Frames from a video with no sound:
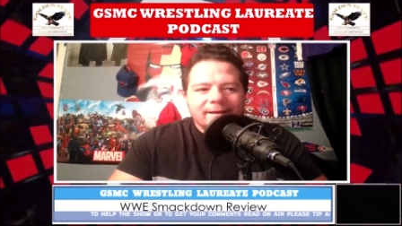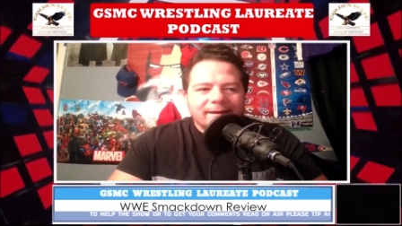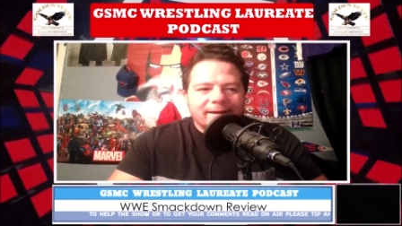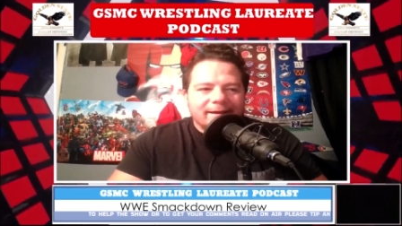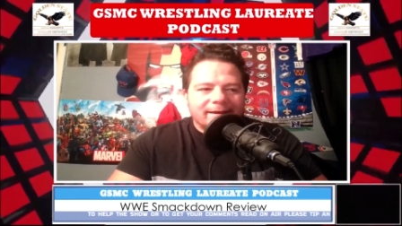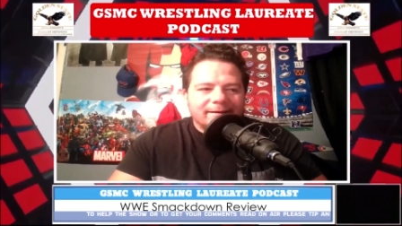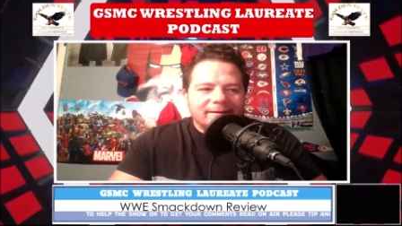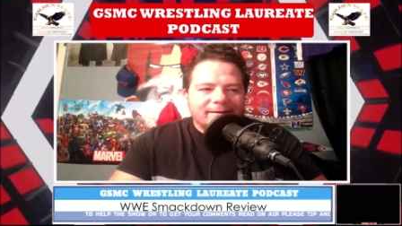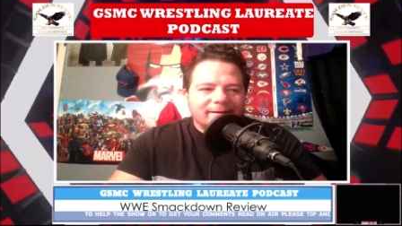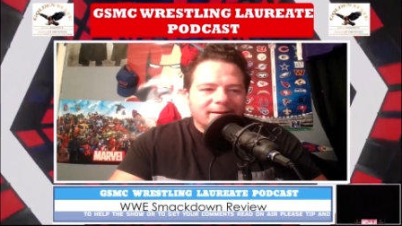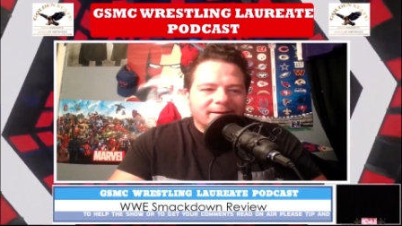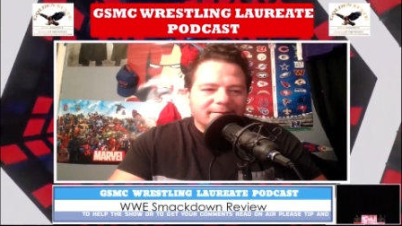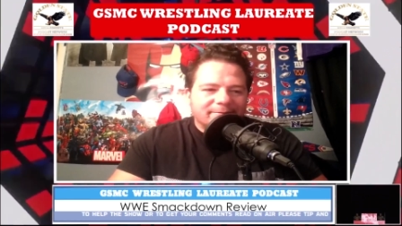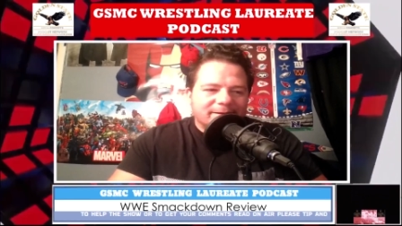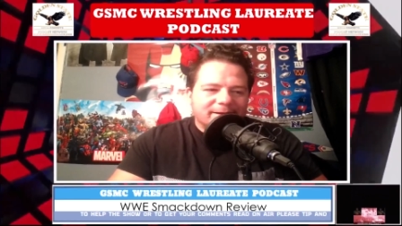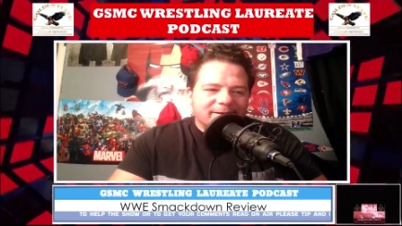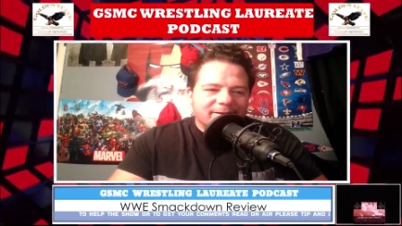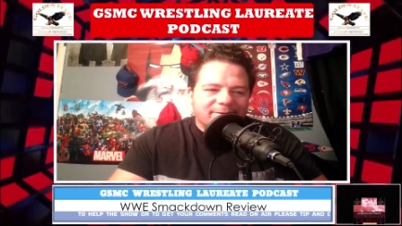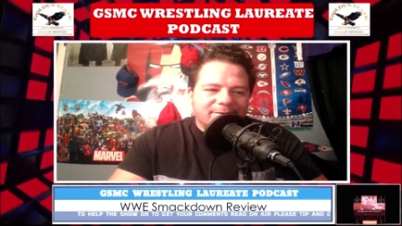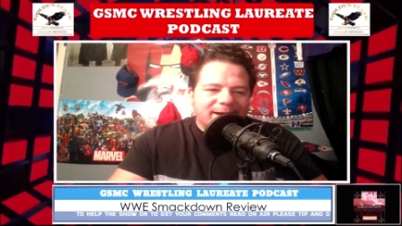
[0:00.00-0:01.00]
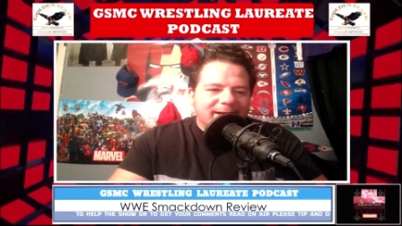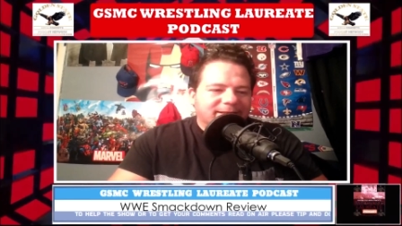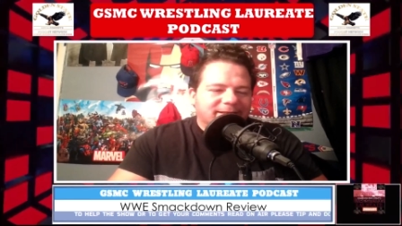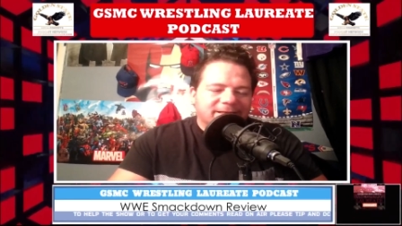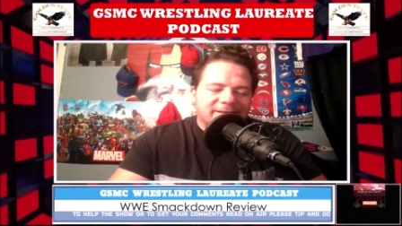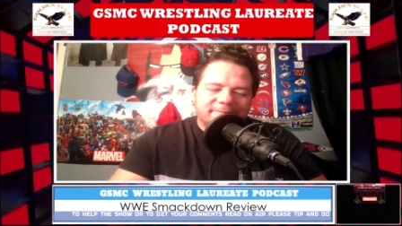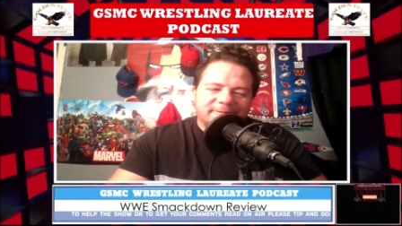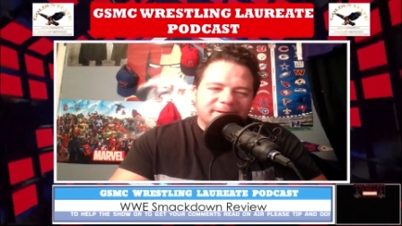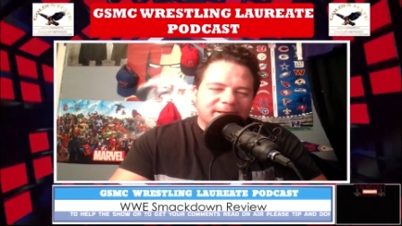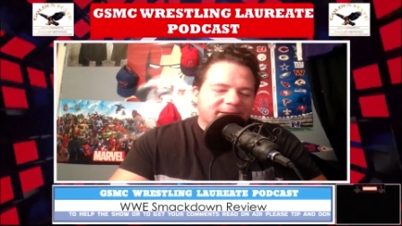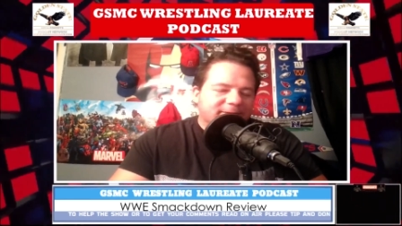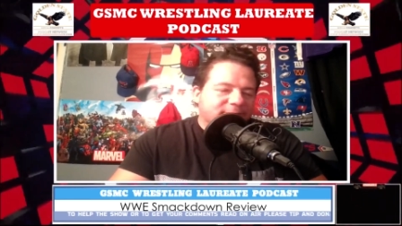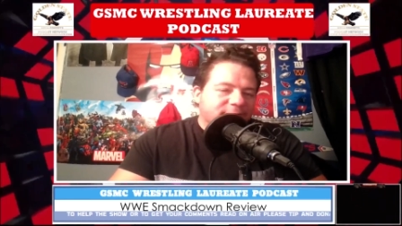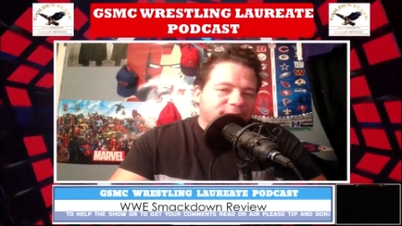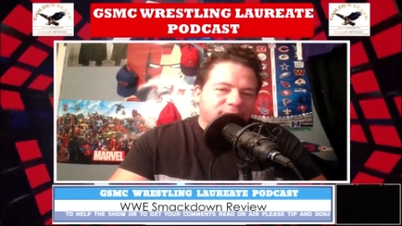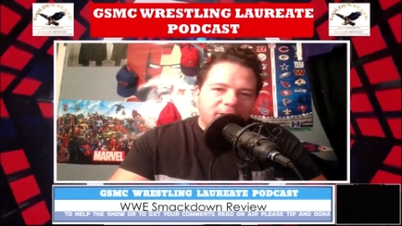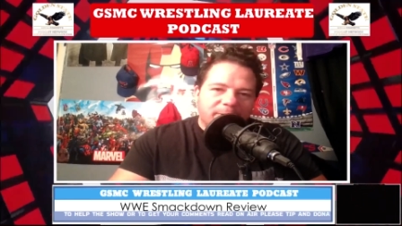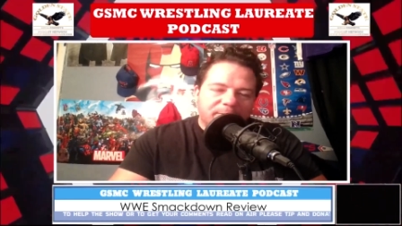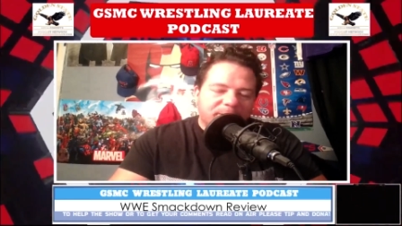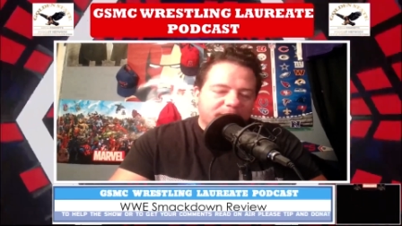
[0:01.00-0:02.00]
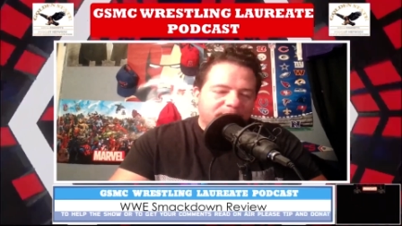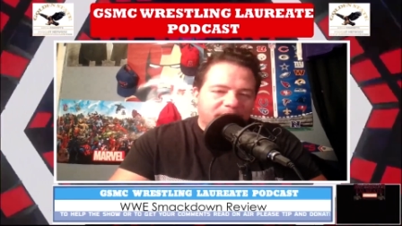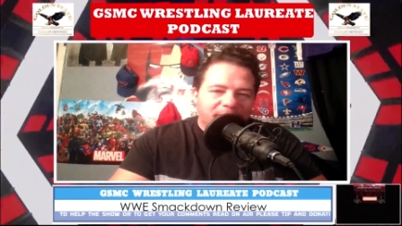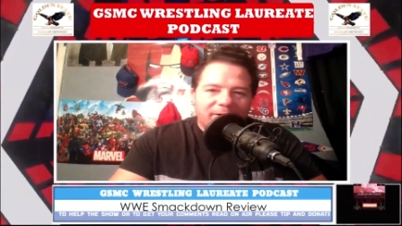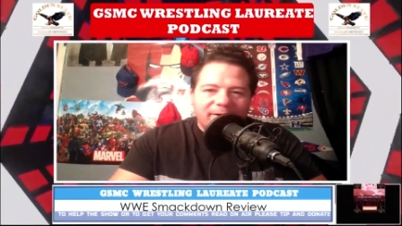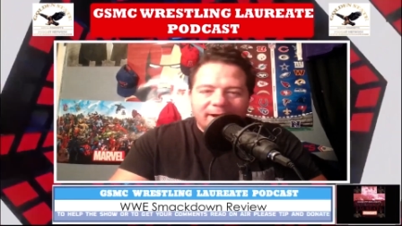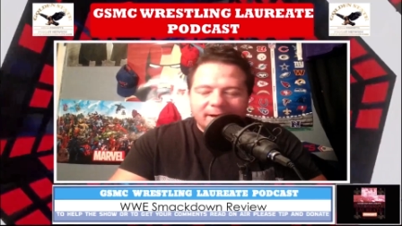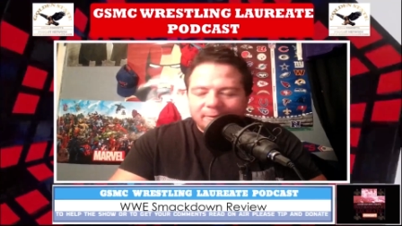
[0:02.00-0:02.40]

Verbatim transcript: and uh, you know I just feel like they're dropping a ball.